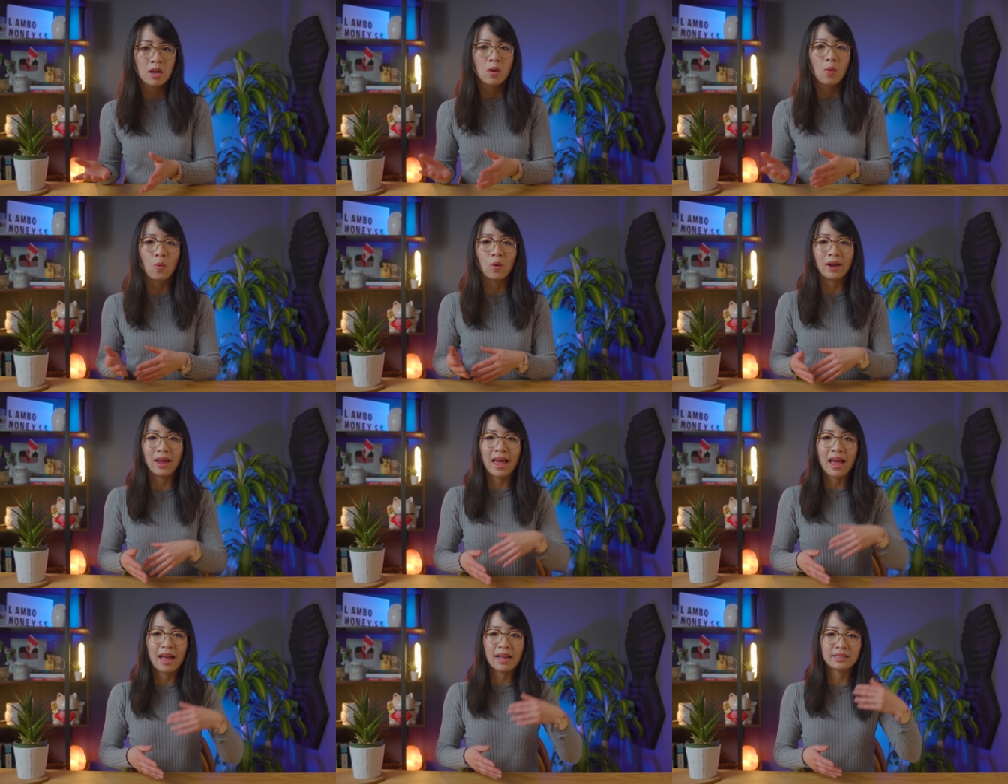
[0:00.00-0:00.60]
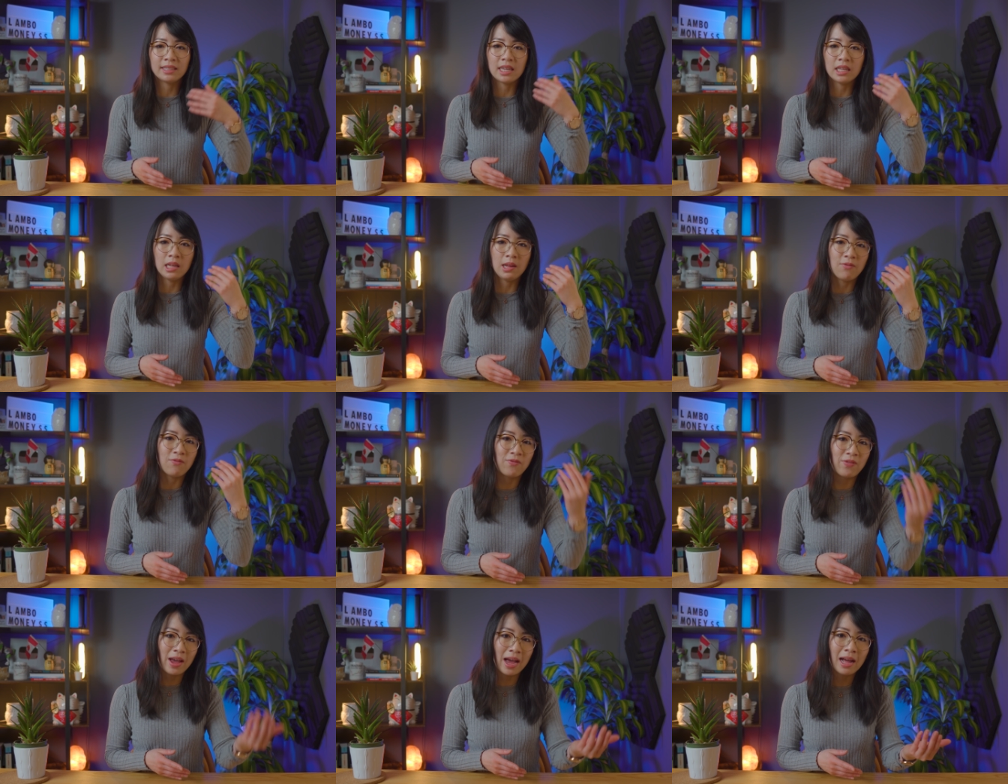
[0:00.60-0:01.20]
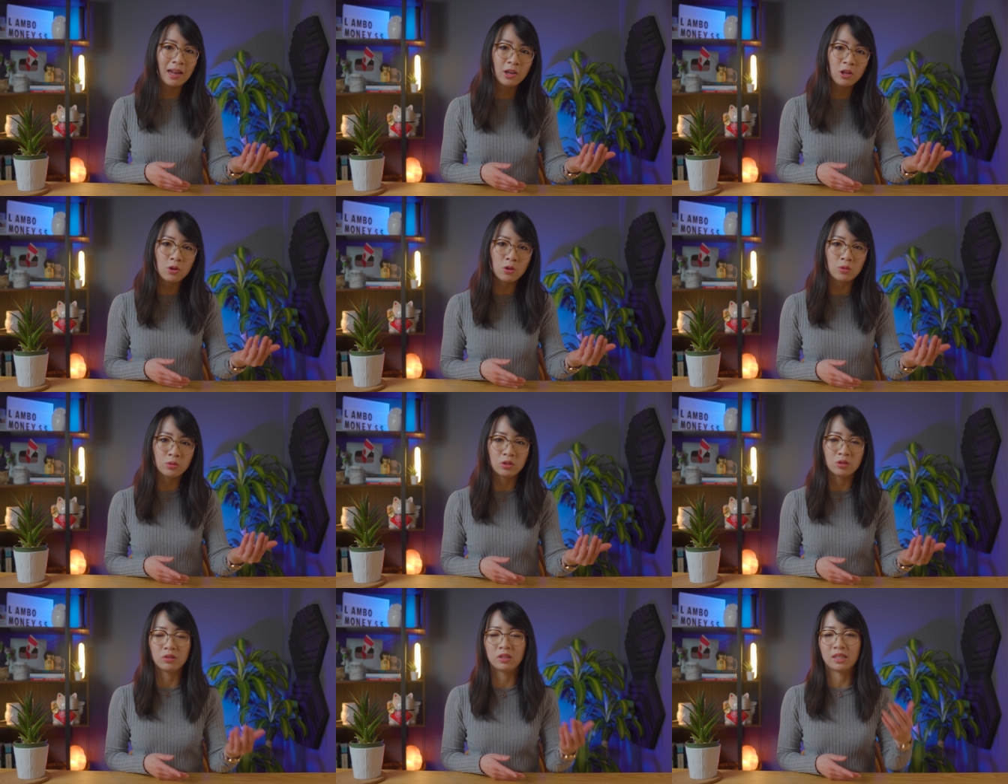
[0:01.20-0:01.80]
or adds any
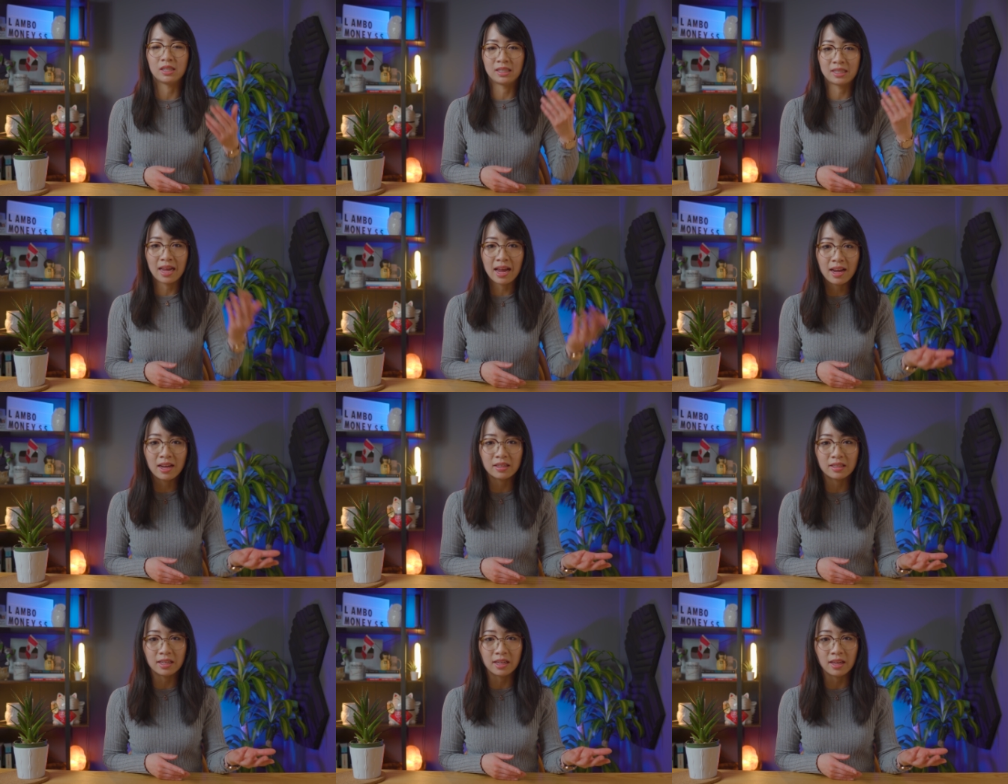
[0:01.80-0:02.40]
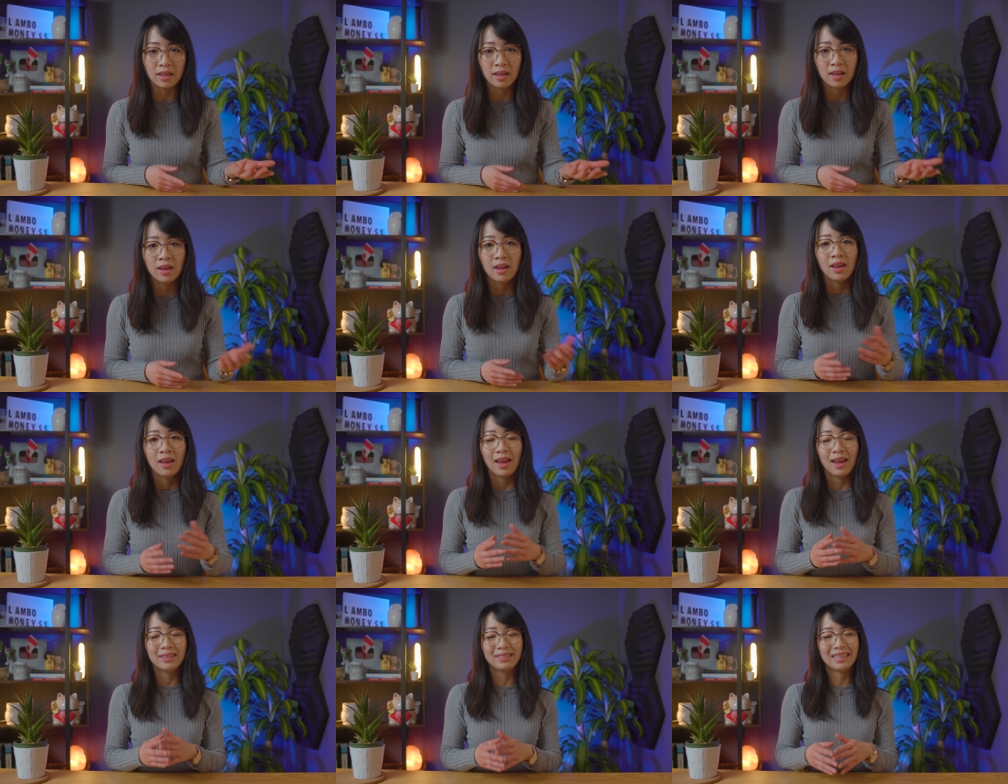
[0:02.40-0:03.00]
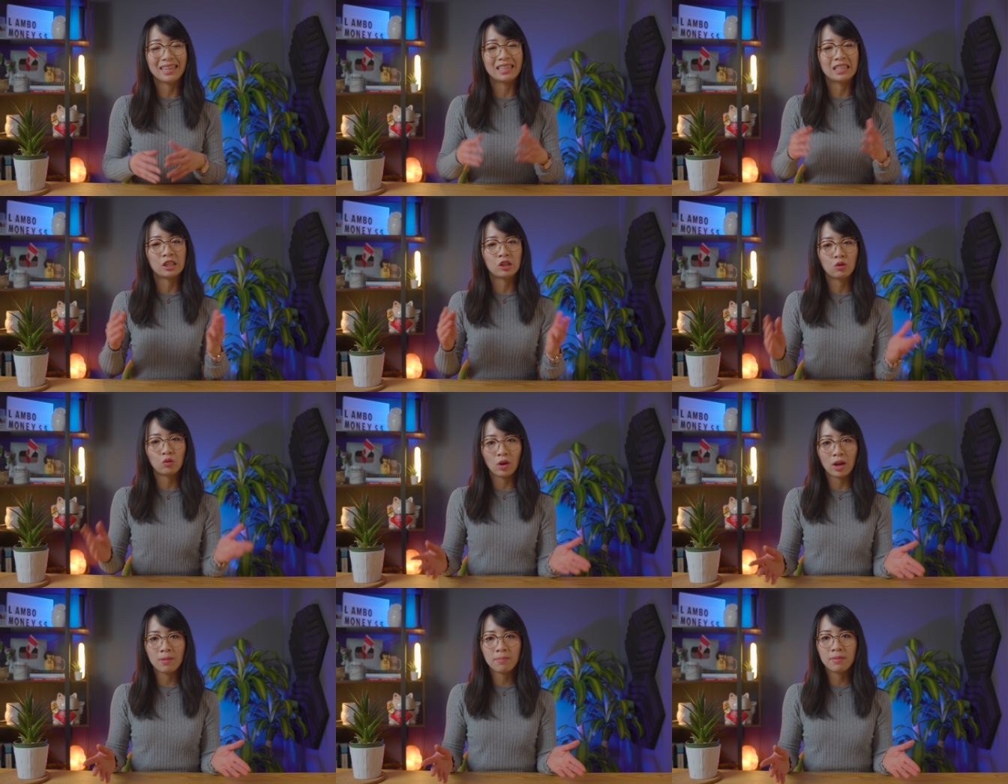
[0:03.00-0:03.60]
value to society is
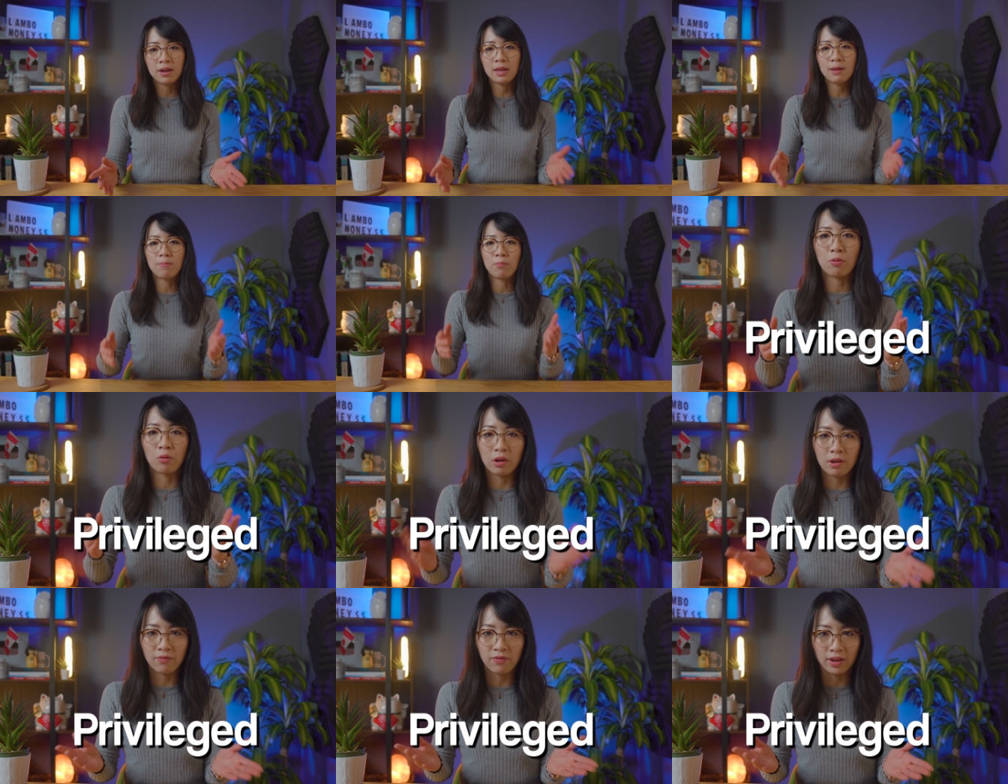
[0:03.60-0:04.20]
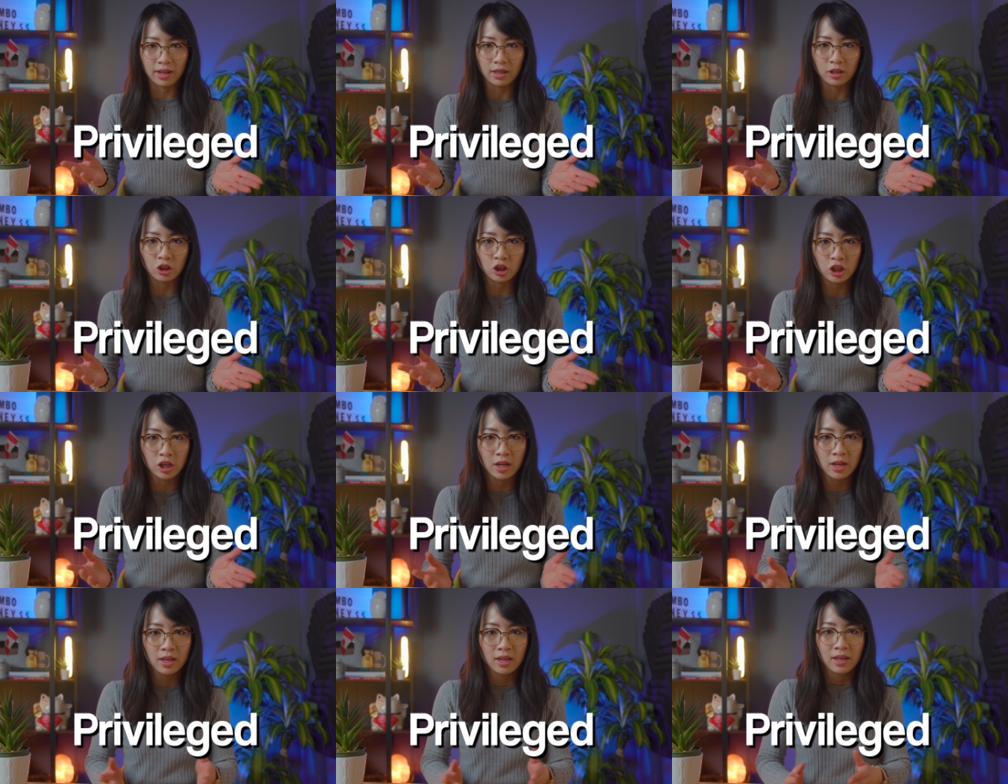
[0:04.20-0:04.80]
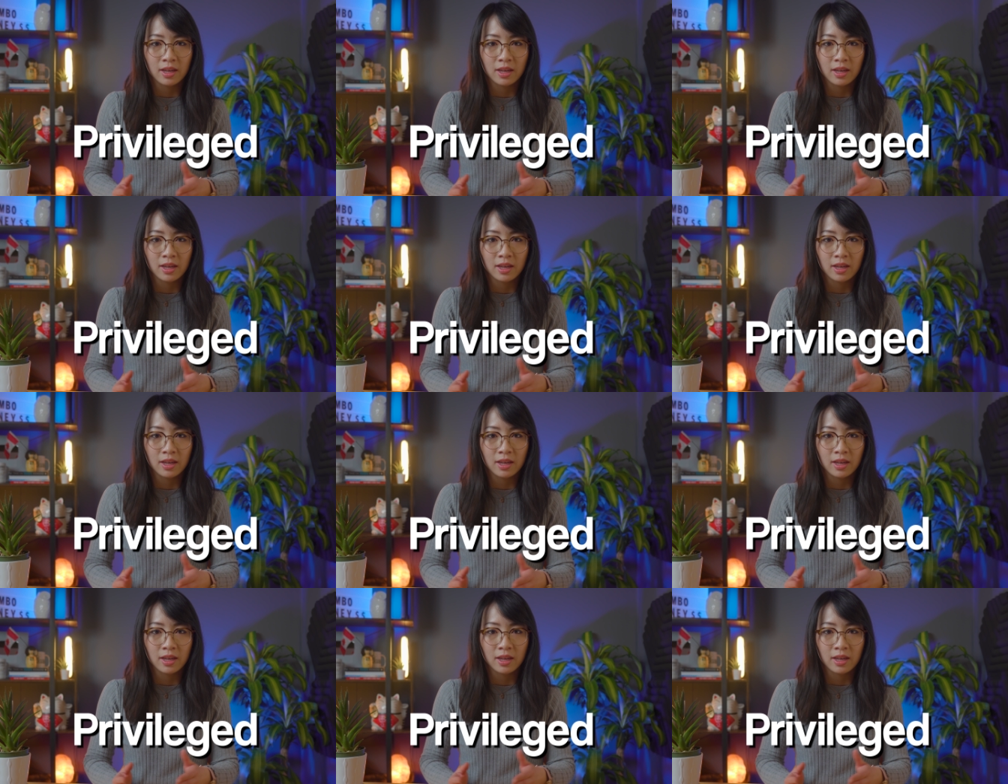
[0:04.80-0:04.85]
extremely privileged.